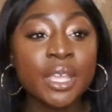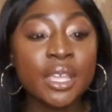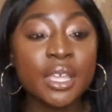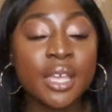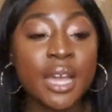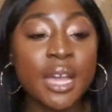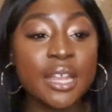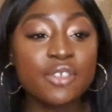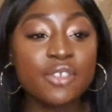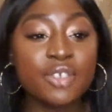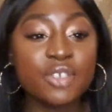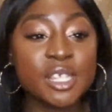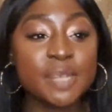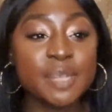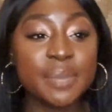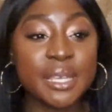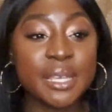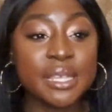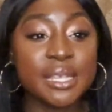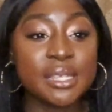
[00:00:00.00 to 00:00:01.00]
kind of just
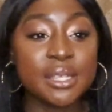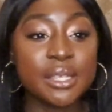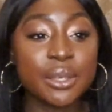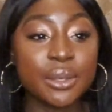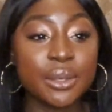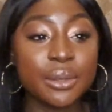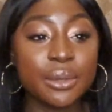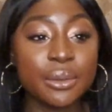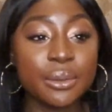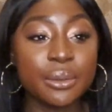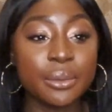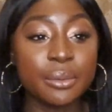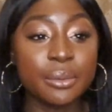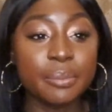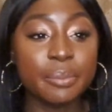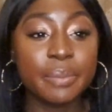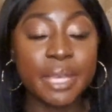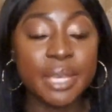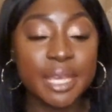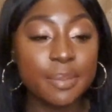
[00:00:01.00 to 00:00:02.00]
speak to
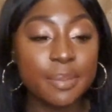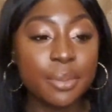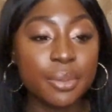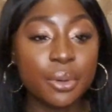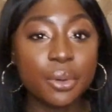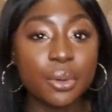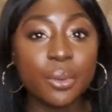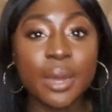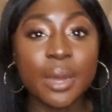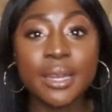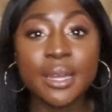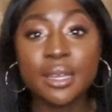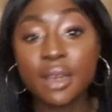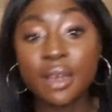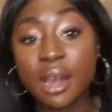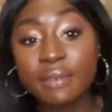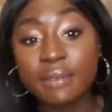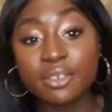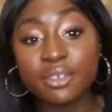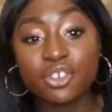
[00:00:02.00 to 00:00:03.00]
people and
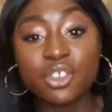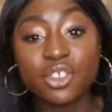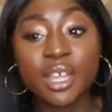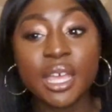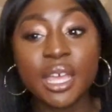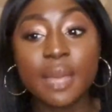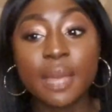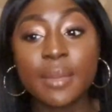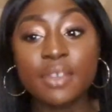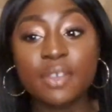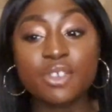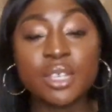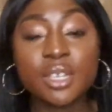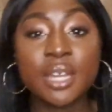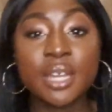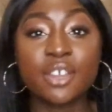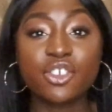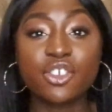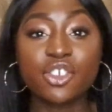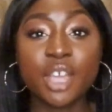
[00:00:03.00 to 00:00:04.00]
encourage them and just
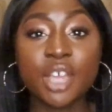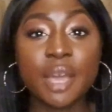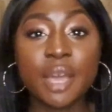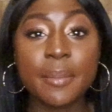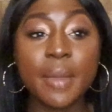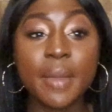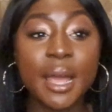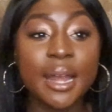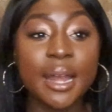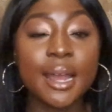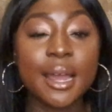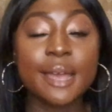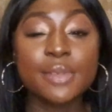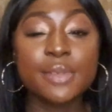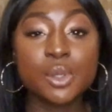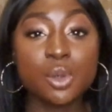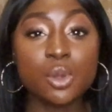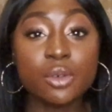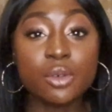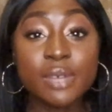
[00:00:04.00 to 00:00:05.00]
kind of share my life
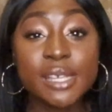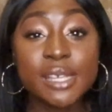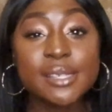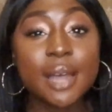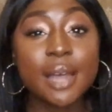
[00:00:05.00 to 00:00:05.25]
stories,